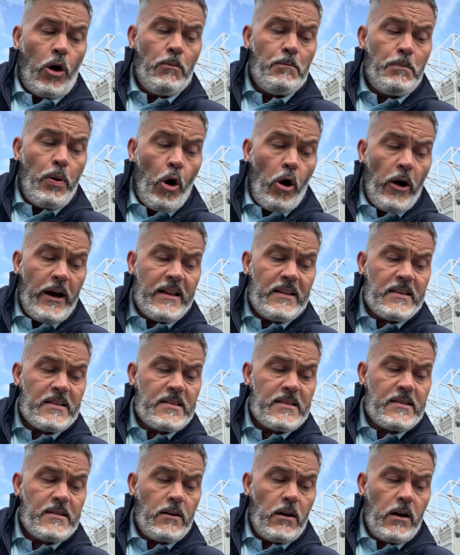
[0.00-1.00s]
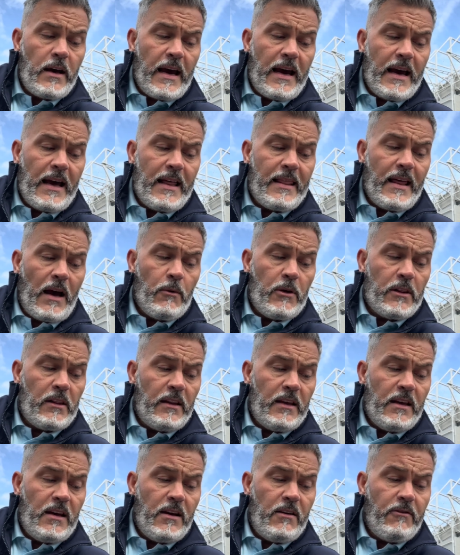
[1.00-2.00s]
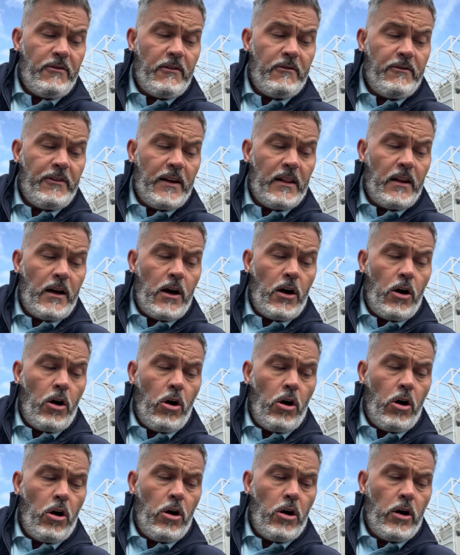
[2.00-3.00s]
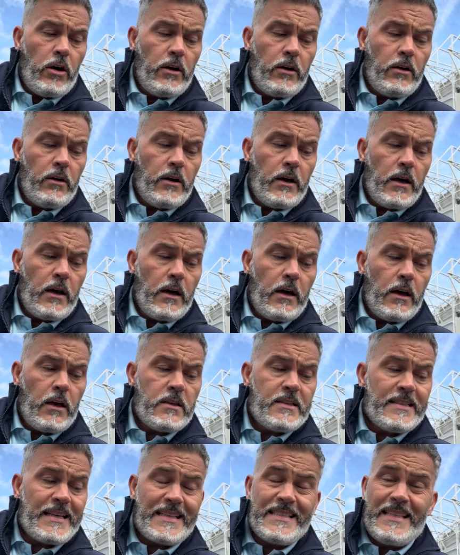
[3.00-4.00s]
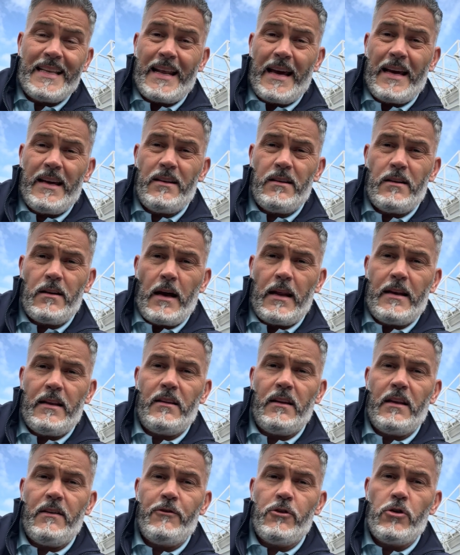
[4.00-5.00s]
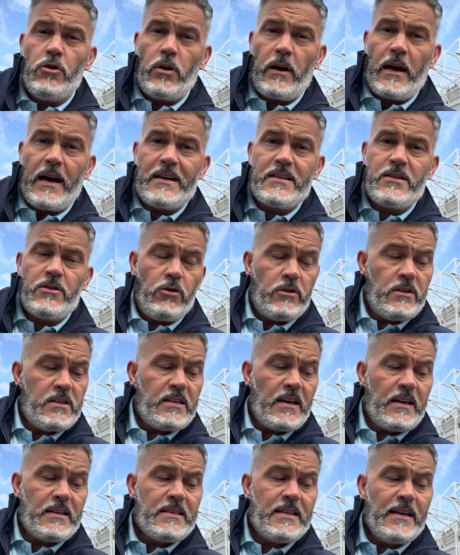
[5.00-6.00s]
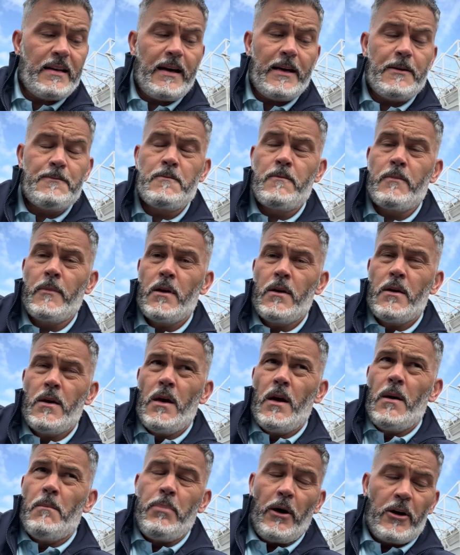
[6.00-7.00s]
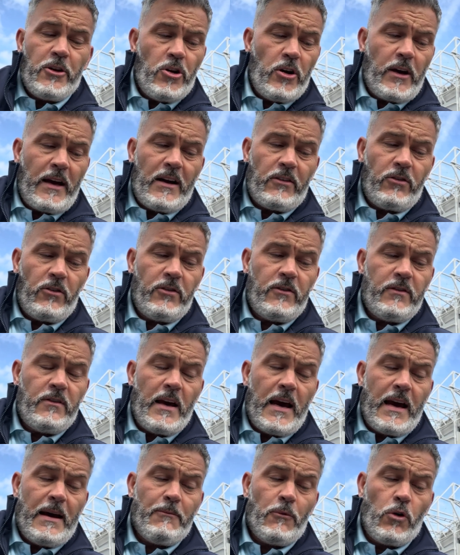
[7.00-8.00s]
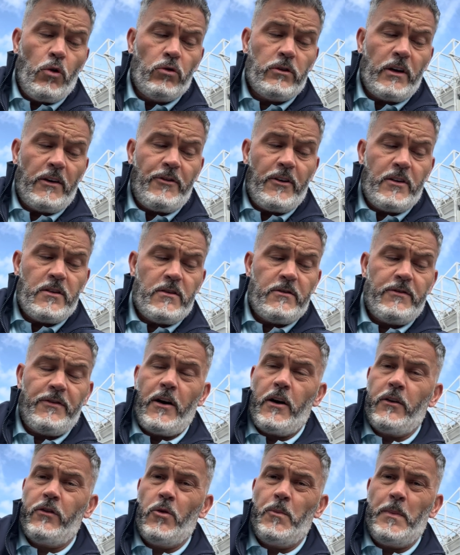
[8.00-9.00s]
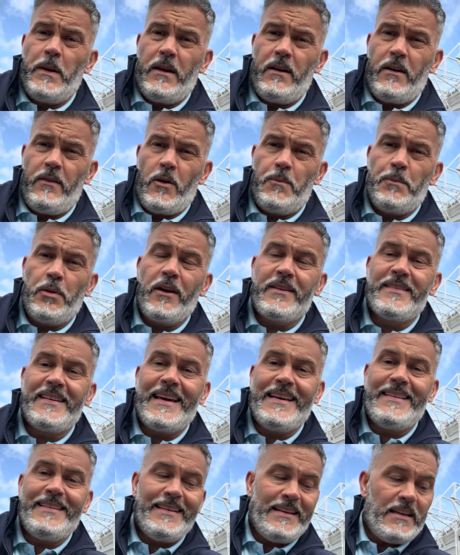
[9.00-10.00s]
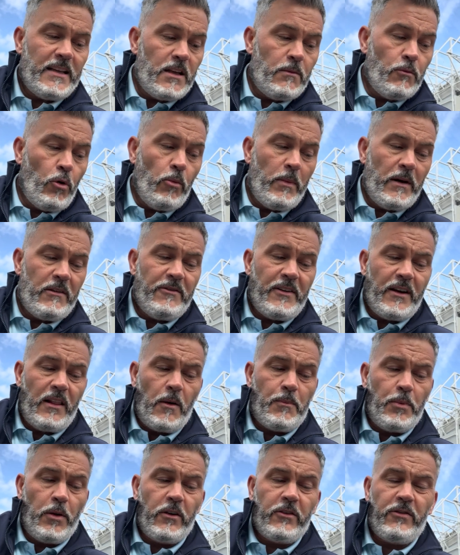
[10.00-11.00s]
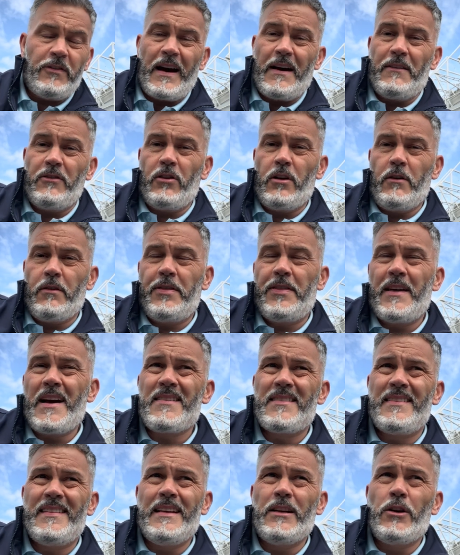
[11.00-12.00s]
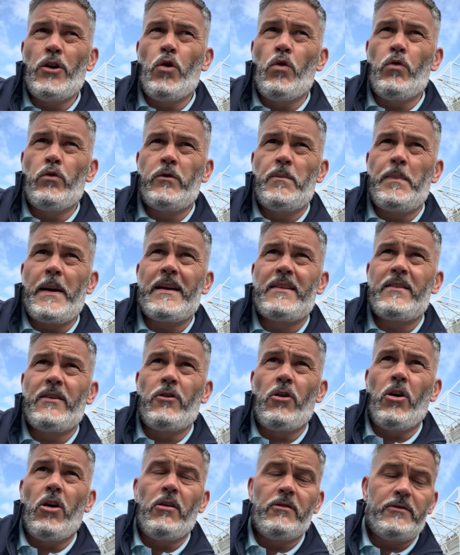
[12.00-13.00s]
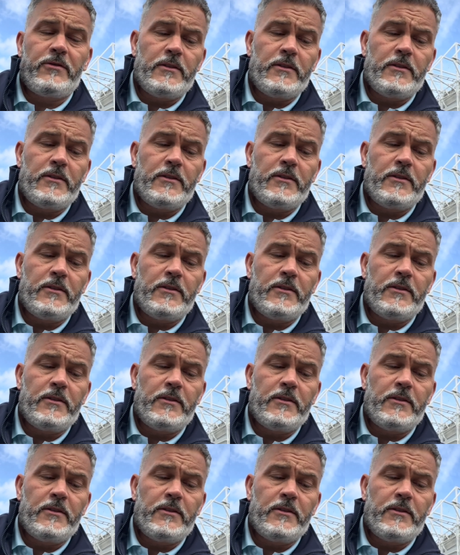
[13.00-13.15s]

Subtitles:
points, That would leave Villa on 69, and it'd leave Newcastle on 69. But Newcastle's goal difference is far superior. They're plus 18 at the moment, Villa plus 5, so they're 13 goals better off.